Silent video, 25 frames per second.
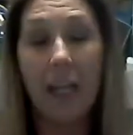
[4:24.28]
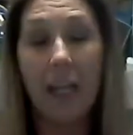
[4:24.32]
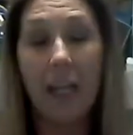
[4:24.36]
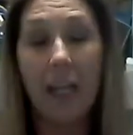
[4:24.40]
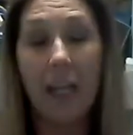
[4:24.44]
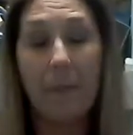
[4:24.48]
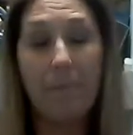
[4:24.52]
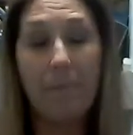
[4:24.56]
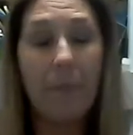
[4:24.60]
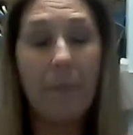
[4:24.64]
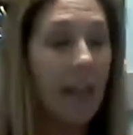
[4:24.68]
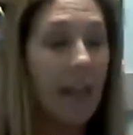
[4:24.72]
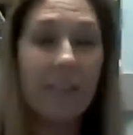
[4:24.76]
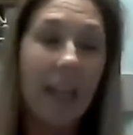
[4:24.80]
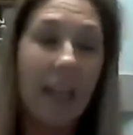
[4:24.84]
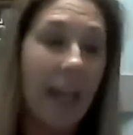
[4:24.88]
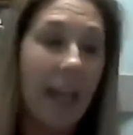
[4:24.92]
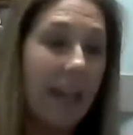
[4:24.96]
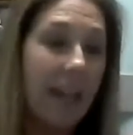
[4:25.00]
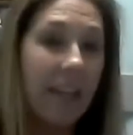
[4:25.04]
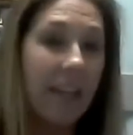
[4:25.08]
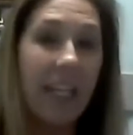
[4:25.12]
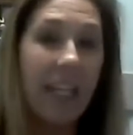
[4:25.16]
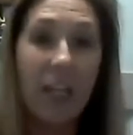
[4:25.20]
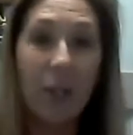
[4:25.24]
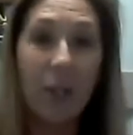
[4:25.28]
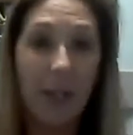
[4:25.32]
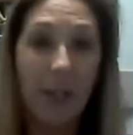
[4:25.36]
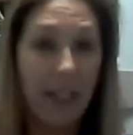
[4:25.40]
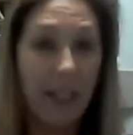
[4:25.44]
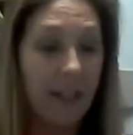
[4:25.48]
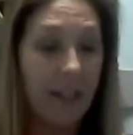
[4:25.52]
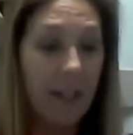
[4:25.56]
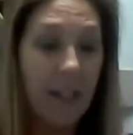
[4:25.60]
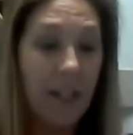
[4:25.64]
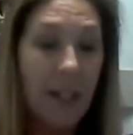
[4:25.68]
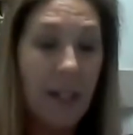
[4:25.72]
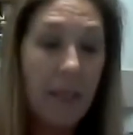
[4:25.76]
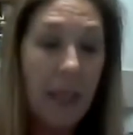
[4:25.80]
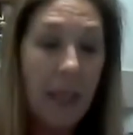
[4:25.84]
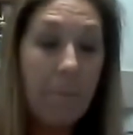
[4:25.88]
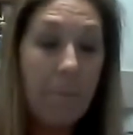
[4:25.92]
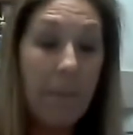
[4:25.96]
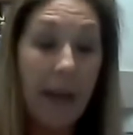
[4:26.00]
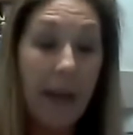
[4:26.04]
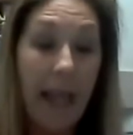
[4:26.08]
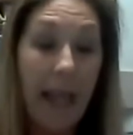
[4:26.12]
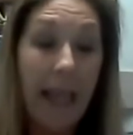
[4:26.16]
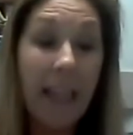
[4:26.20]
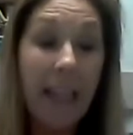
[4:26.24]
It doesn't kind of gear in.
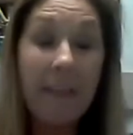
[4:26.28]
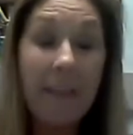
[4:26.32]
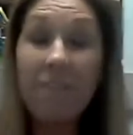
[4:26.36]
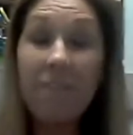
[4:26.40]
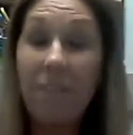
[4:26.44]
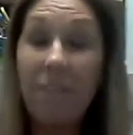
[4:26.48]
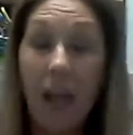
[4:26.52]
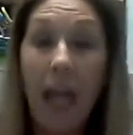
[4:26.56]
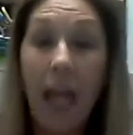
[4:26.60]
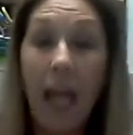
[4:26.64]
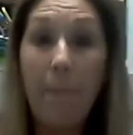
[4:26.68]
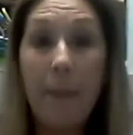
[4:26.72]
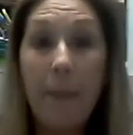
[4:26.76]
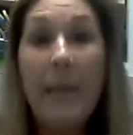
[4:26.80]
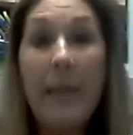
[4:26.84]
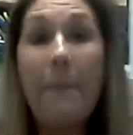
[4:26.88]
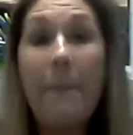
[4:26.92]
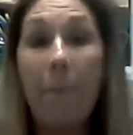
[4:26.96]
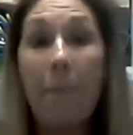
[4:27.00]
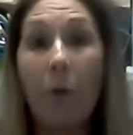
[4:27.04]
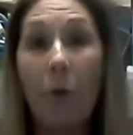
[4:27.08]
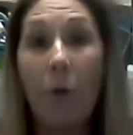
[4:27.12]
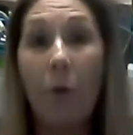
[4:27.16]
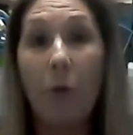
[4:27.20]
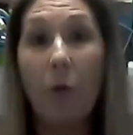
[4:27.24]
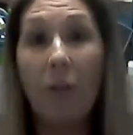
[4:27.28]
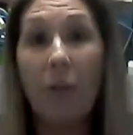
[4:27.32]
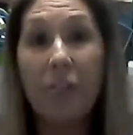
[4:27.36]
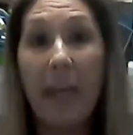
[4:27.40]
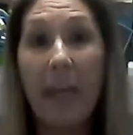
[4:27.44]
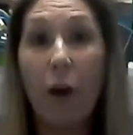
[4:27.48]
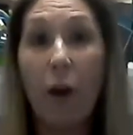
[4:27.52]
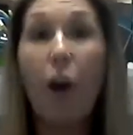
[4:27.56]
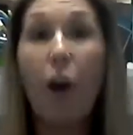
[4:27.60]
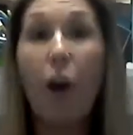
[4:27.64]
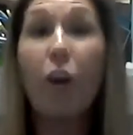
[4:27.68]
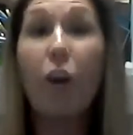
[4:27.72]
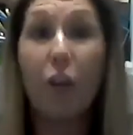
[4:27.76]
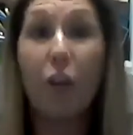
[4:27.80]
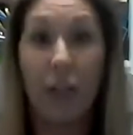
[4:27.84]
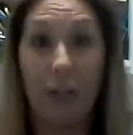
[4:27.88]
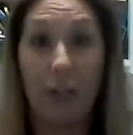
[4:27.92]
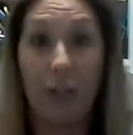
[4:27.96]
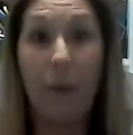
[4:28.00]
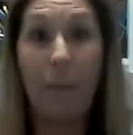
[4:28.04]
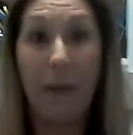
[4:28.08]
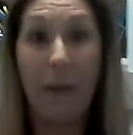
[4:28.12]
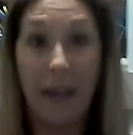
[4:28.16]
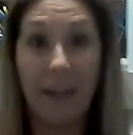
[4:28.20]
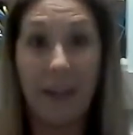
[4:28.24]
But I can find people that are
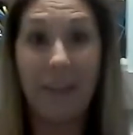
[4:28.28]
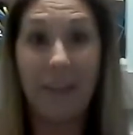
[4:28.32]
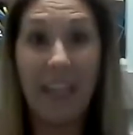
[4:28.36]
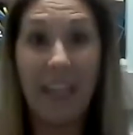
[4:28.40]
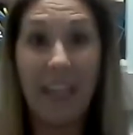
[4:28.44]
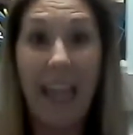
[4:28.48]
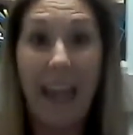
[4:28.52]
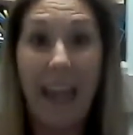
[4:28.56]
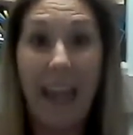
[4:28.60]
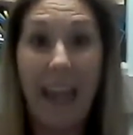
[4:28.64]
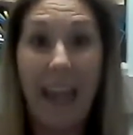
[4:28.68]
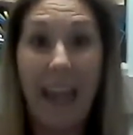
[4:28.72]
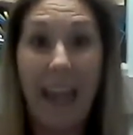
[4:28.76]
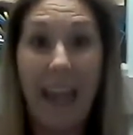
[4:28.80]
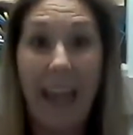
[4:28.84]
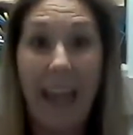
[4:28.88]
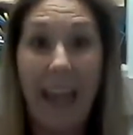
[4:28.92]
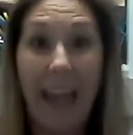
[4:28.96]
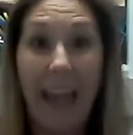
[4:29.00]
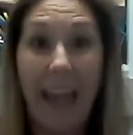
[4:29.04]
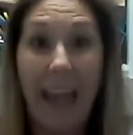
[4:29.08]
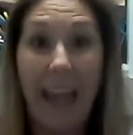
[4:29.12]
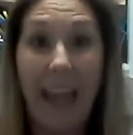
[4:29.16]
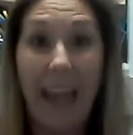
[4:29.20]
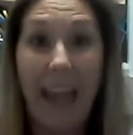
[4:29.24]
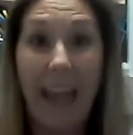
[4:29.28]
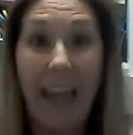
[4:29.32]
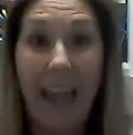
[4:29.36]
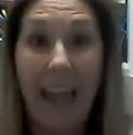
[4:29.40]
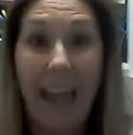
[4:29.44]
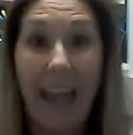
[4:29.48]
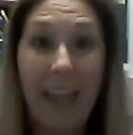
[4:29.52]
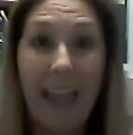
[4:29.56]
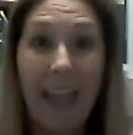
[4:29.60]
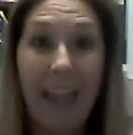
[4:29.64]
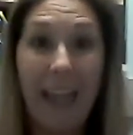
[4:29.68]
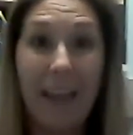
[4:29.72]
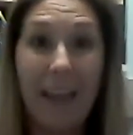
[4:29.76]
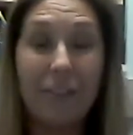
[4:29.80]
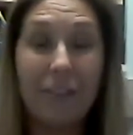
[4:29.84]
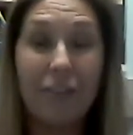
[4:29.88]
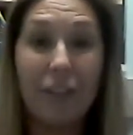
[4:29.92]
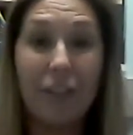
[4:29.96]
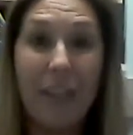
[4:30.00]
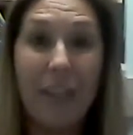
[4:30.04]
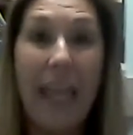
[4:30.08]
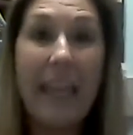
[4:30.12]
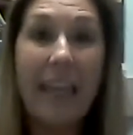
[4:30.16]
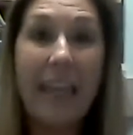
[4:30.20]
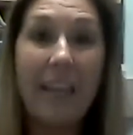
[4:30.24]
good at repetitive tasks.
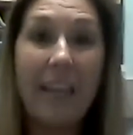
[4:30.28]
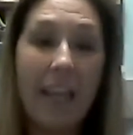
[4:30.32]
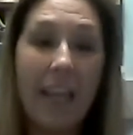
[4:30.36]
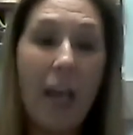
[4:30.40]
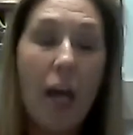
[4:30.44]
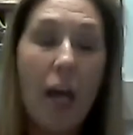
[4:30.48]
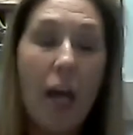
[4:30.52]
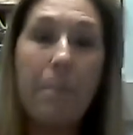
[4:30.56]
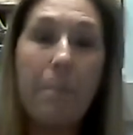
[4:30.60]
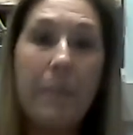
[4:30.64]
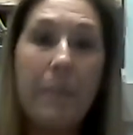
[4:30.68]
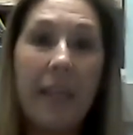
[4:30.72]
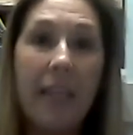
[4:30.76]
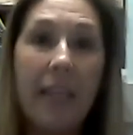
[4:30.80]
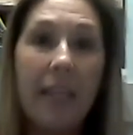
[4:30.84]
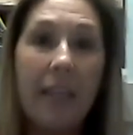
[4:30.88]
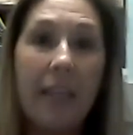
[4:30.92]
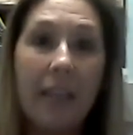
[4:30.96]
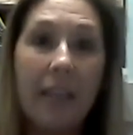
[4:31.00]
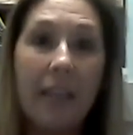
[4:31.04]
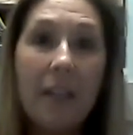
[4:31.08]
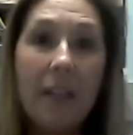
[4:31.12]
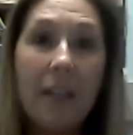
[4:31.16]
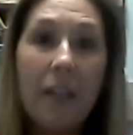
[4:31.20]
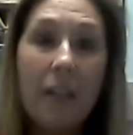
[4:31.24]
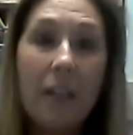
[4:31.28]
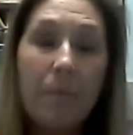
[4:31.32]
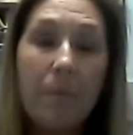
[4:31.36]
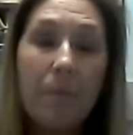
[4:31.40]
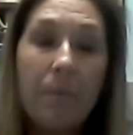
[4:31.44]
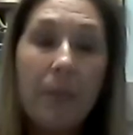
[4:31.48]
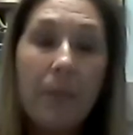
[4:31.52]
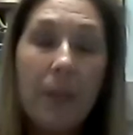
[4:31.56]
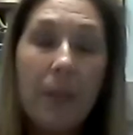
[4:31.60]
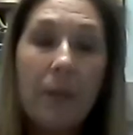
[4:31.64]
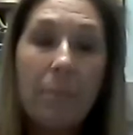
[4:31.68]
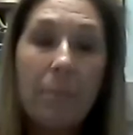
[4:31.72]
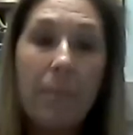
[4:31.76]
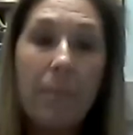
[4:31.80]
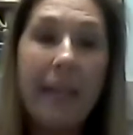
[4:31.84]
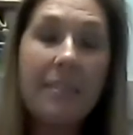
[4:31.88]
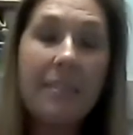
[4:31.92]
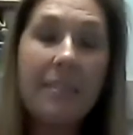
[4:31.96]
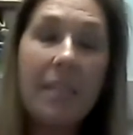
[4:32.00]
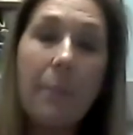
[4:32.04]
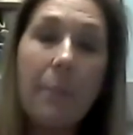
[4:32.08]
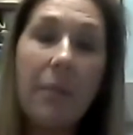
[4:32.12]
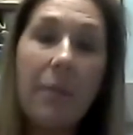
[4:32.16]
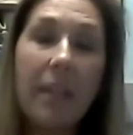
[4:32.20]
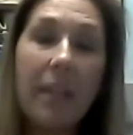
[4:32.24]
And so they can help me
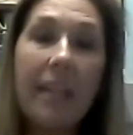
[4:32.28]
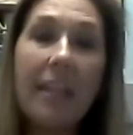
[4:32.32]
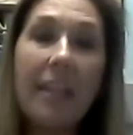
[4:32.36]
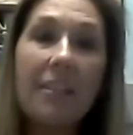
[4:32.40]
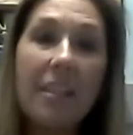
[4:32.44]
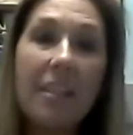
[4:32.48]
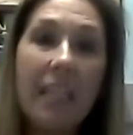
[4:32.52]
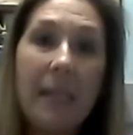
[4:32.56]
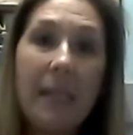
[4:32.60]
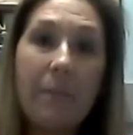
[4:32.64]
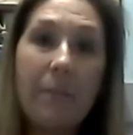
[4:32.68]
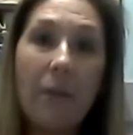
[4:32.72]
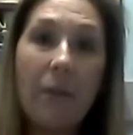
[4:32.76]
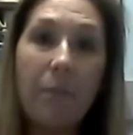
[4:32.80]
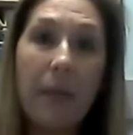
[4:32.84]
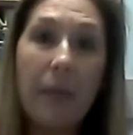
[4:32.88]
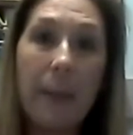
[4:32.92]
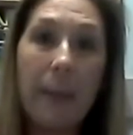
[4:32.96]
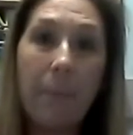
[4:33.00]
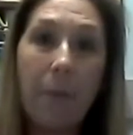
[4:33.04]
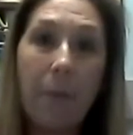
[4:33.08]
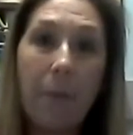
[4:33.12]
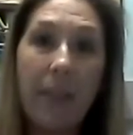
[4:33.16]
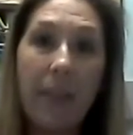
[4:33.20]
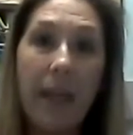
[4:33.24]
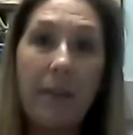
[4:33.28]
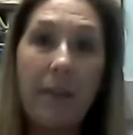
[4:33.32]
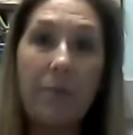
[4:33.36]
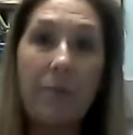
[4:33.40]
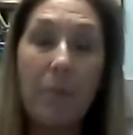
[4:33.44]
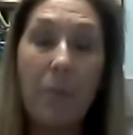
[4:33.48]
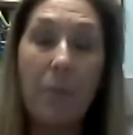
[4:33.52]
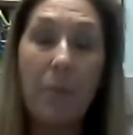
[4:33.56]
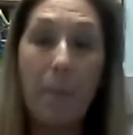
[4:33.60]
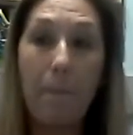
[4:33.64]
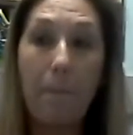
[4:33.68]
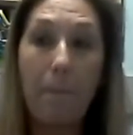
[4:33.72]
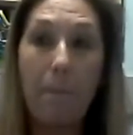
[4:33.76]
by assembling a team of people that